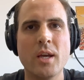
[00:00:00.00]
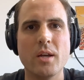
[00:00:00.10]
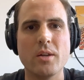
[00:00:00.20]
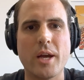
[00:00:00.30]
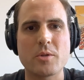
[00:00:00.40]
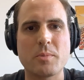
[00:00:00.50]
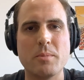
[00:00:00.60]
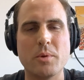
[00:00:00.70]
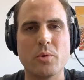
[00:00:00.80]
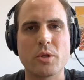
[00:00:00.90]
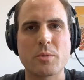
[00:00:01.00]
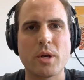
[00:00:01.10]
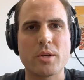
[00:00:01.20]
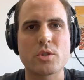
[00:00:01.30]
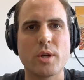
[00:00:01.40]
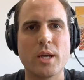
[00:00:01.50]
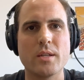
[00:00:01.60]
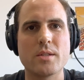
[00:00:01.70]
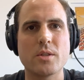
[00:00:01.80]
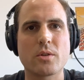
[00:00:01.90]
allows people to express
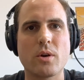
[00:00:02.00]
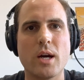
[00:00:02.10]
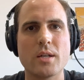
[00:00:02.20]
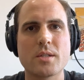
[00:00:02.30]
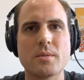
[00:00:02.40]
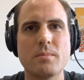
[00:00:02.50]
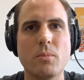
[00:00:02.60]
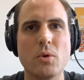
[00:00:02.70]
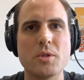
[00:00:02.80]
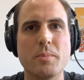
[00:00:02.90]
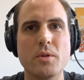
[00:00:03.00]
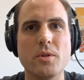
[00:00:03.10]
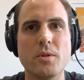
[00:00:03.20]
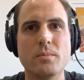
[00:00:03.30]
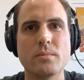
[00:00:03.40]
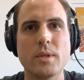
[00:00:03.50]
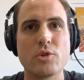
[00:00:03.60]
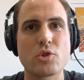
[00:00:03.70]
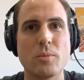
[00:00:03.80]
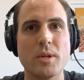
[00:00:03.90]
trades across multiple
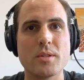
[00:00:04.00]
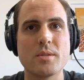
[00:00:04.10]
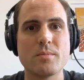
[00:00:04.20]
instruments,